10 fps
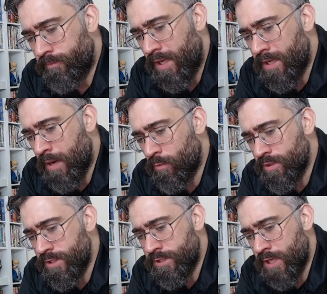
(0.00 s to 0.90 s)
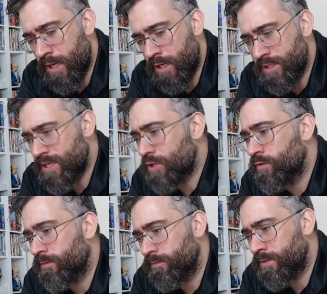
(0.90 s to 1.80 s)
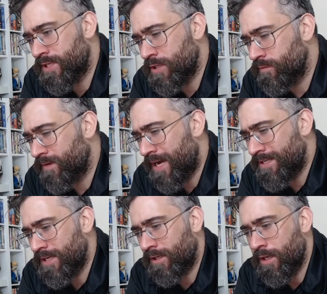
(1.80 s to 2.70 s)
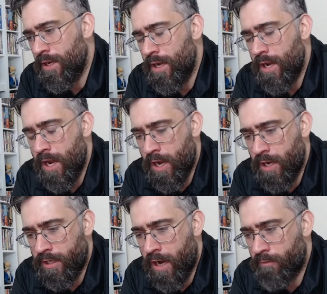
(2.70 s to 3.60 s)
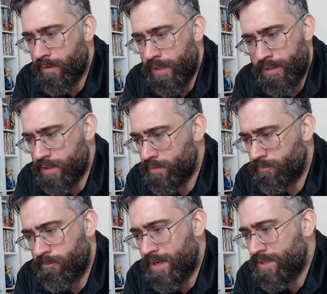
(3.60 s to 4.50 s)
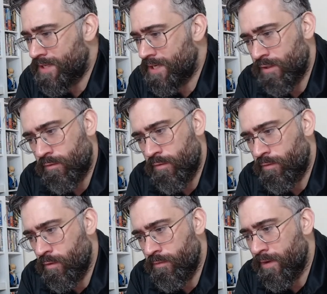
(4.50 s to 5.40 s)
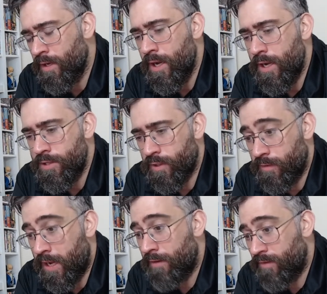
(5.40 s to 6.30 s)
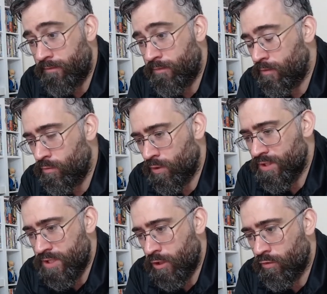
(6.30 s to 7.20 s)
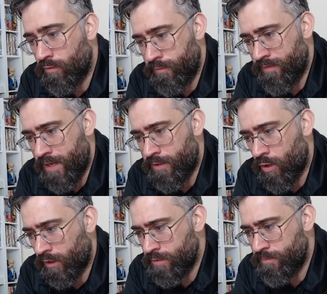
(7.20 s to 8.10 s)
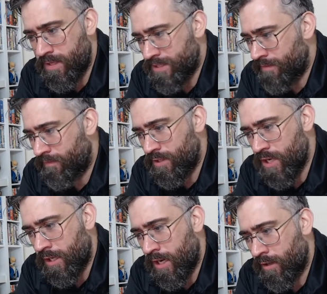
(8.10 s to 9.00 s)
that was Statue Fanatic, Calvin. He did a fantastic review of it. So yeah, if you want to see a good review of that Darkness piece, definitely check out